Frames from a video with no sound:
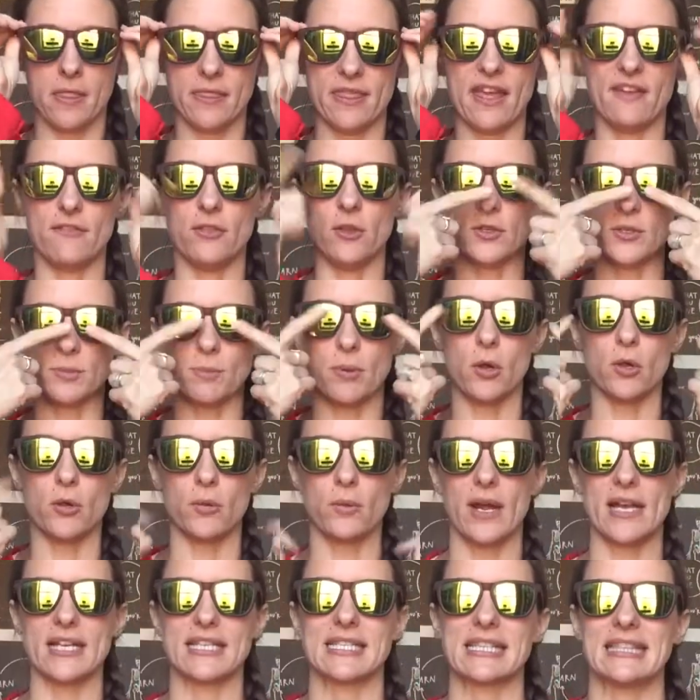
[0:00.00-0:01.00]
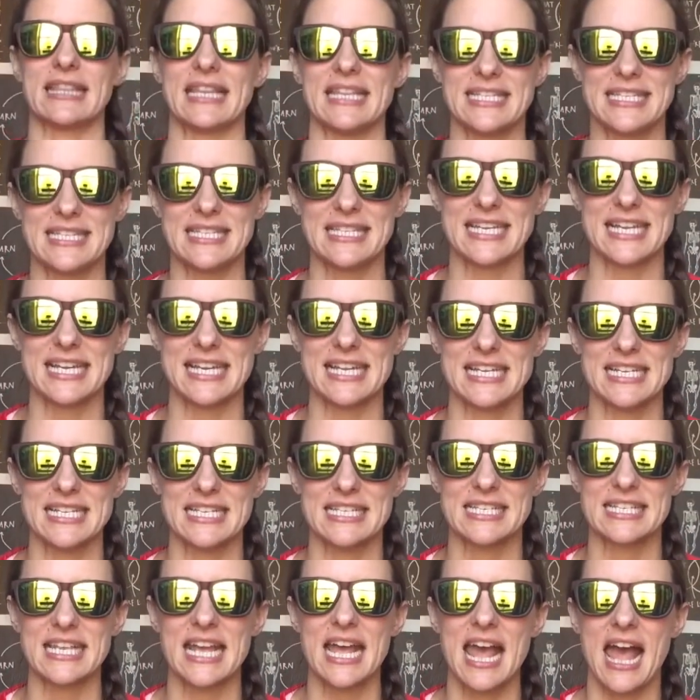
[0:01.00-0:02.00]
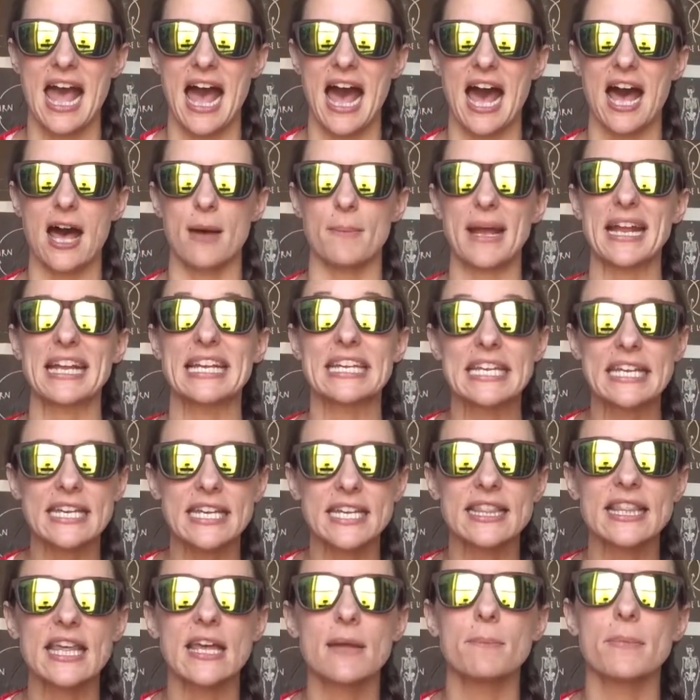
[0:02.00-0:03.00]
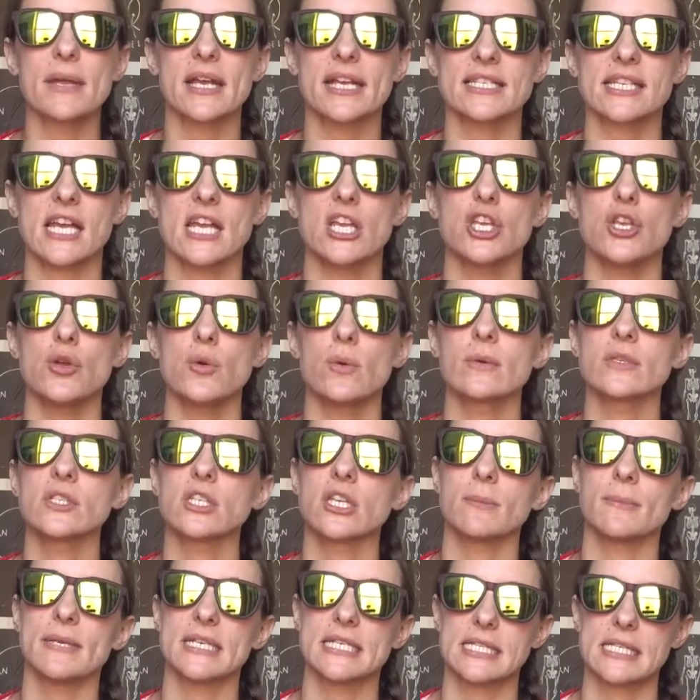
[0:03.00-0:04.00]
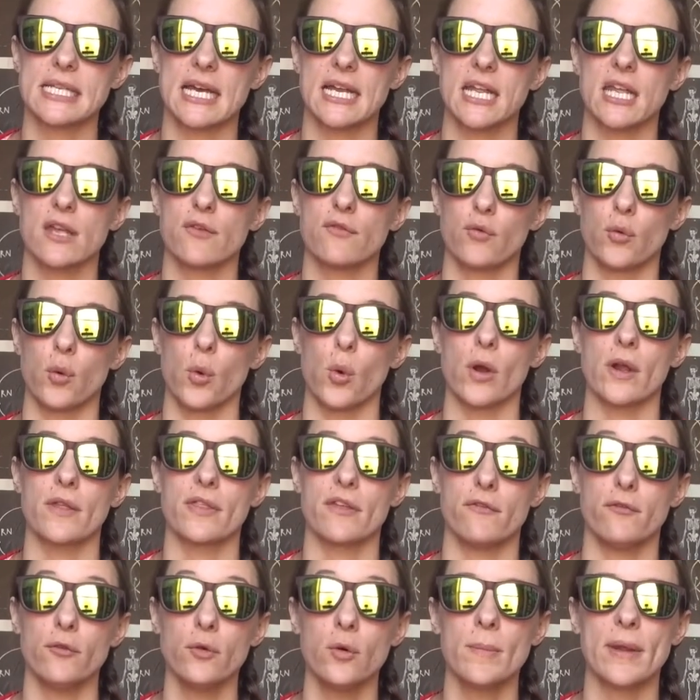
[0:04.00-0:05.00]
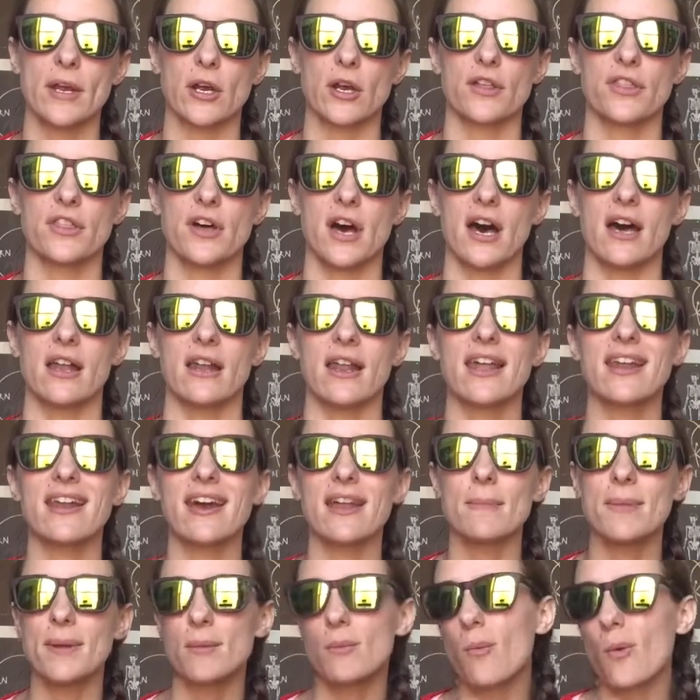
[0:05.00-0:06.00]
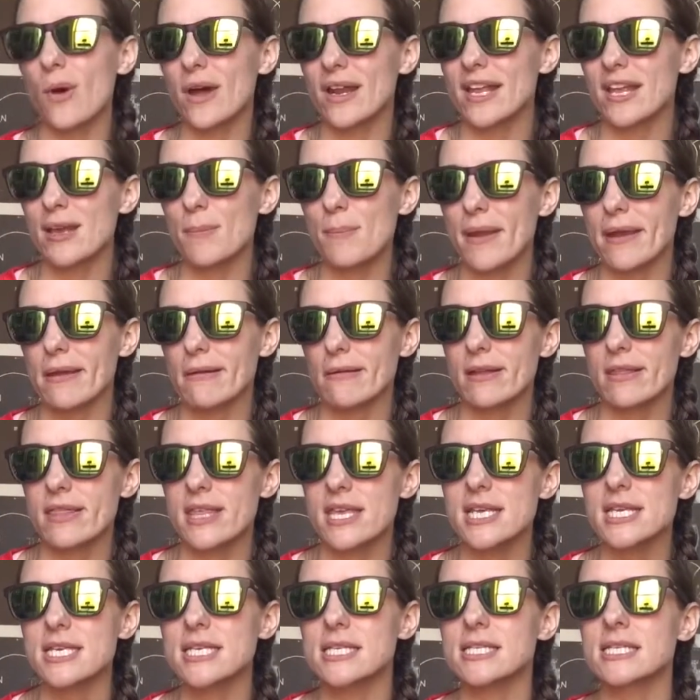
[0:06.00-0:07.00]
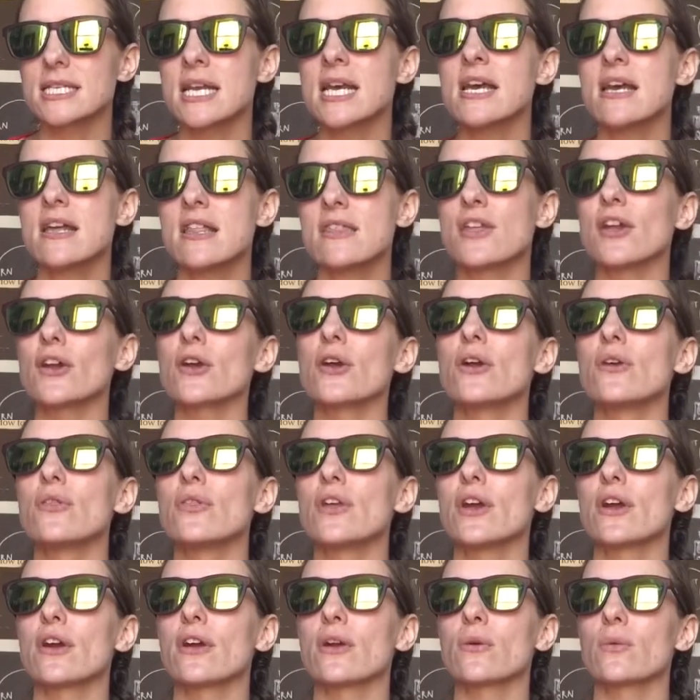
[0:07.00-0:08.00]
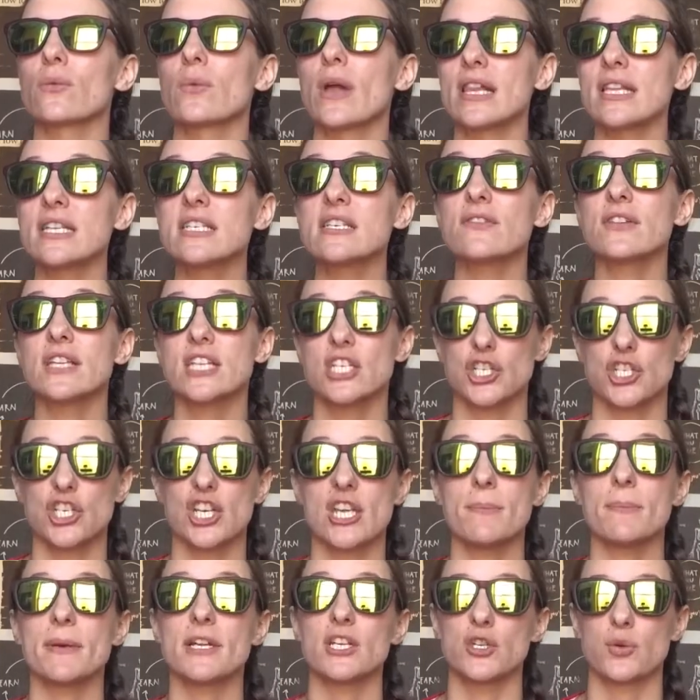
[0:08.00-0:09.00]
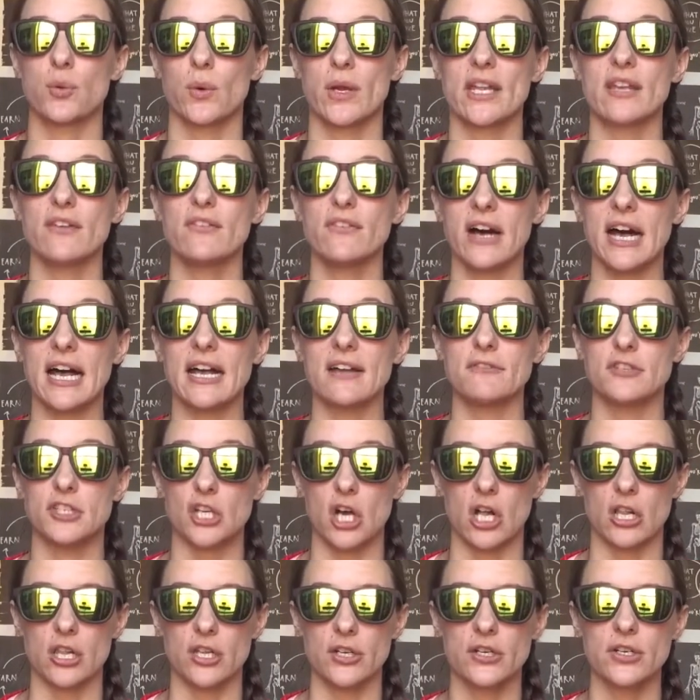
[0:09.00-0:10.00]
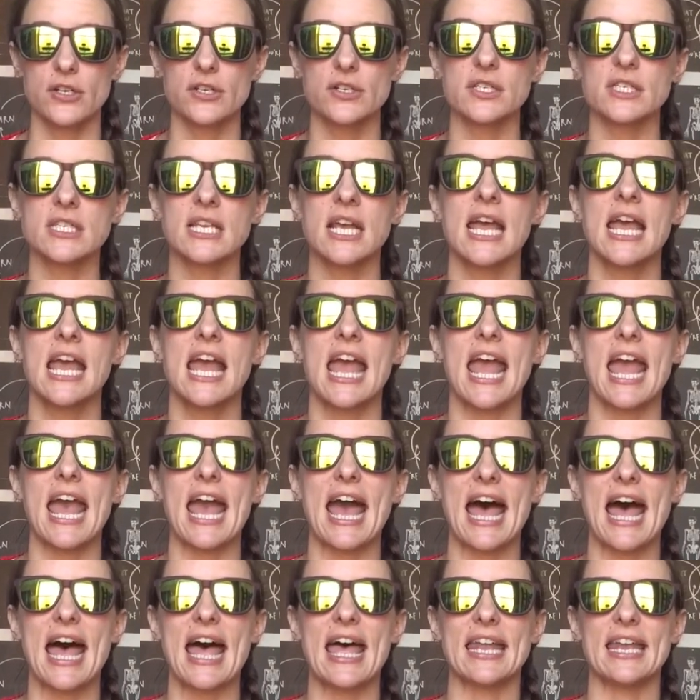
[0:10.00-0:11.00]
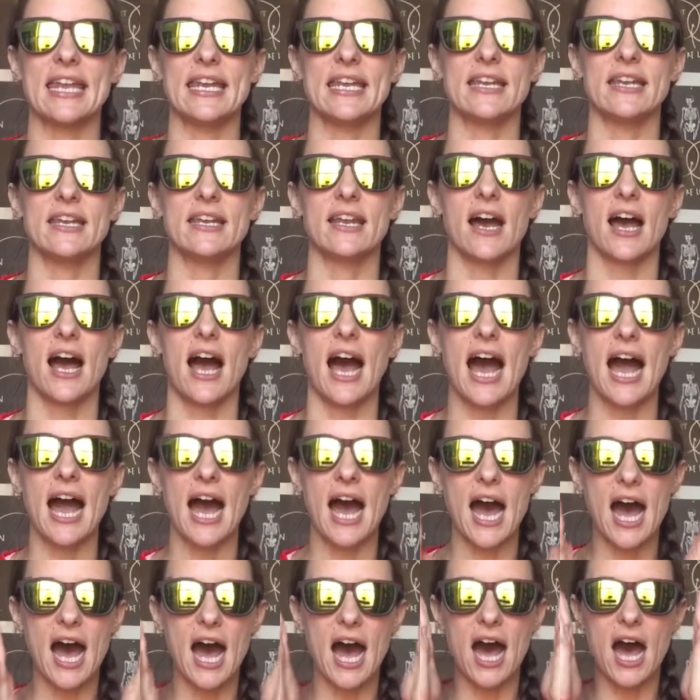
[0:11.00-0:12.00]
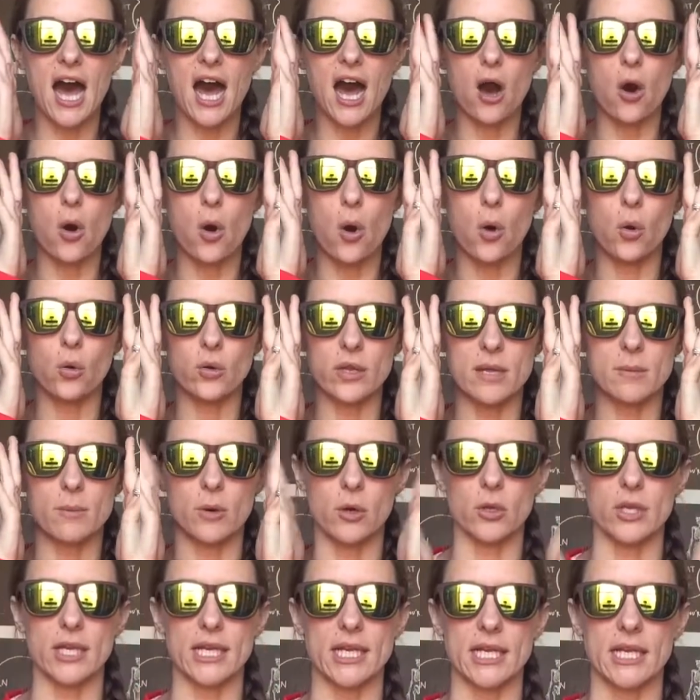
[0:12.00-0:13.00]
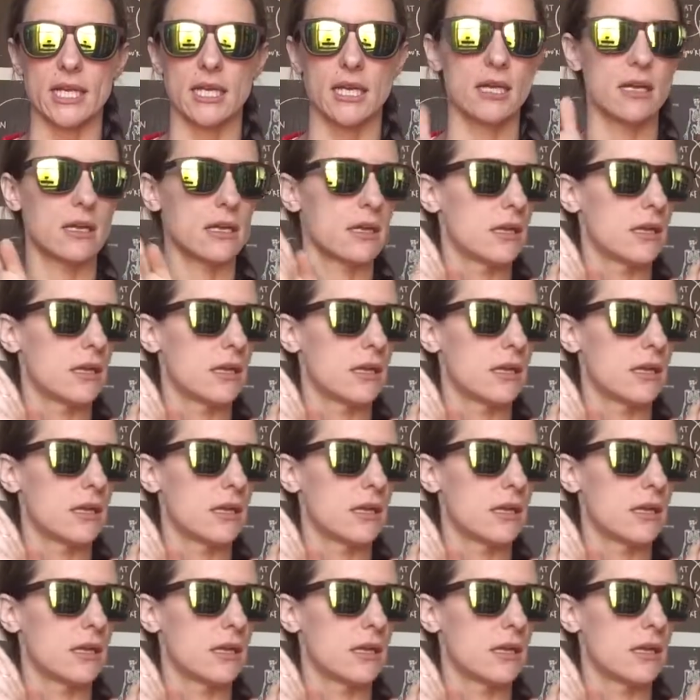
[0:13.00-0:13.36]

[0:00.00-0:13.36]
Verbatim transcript: They have those polarized lenses. Um, I needed them because I knew it was gonna be sunny for the full marathon, and I've been wanting a pair of these. They're, they're relatively cheap at twenty-five dollars, and holy moly,